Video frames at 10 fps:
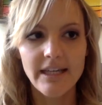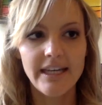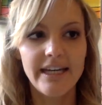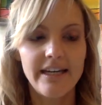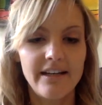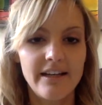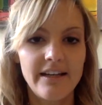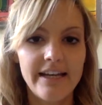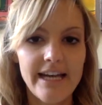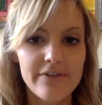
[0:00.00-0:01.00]
and
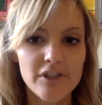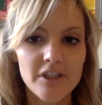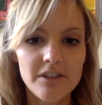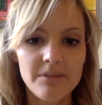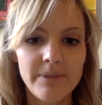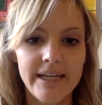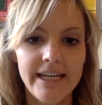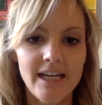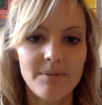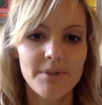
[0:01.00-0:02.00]
never
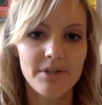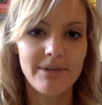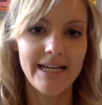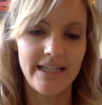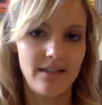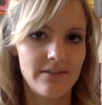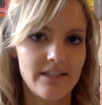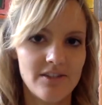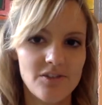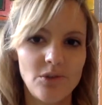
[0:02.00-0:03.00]
picking up your writing
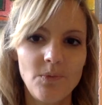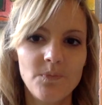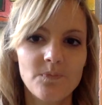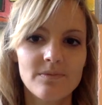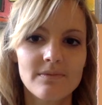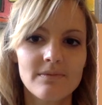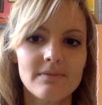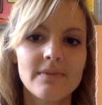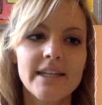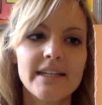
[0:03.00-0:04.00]
utensil.
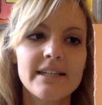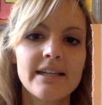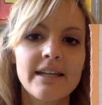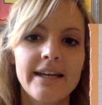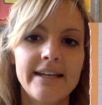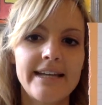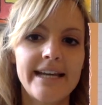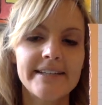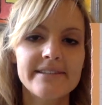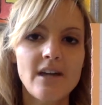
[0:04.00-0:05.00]

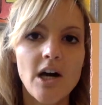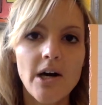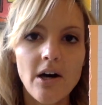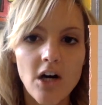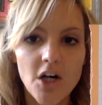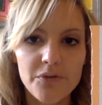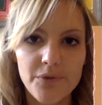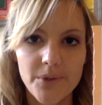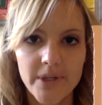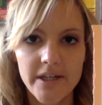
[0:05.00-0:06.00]
Connect all
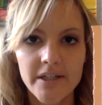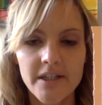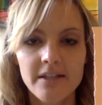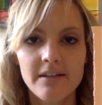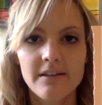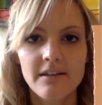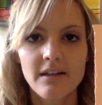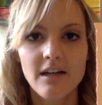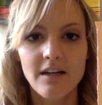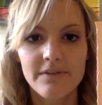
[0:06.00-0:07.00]
4
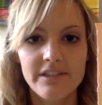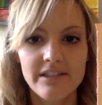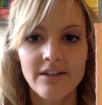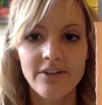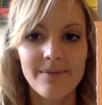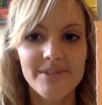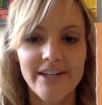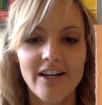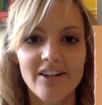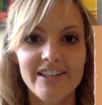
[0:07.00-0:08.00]
of the, or I'm
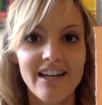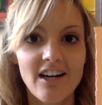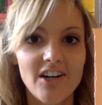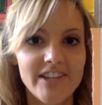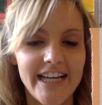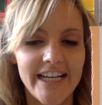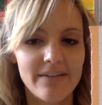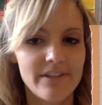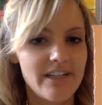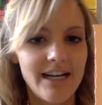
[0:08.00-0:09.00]
sorry, all 9
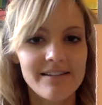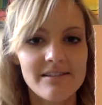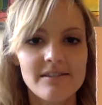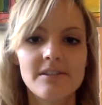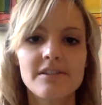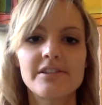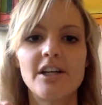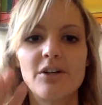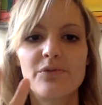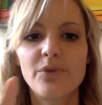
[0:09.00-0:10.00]
of the dots.
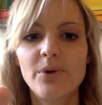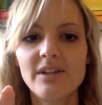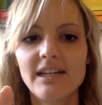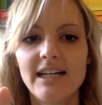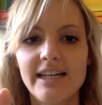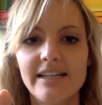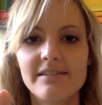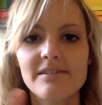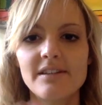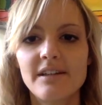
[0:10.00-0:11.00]
So 4
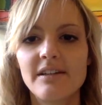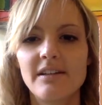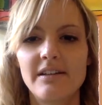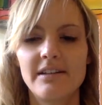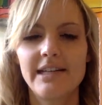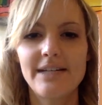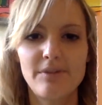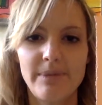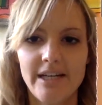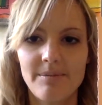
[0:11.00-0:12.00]
lines,
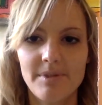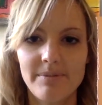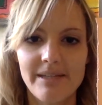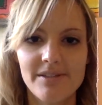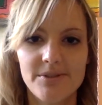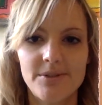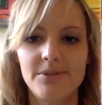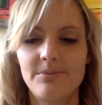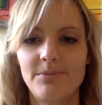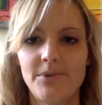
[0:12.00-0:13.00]
never pick up your
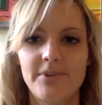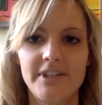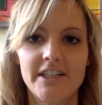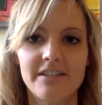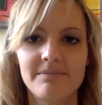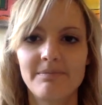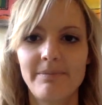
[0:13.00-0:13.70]
pencil or your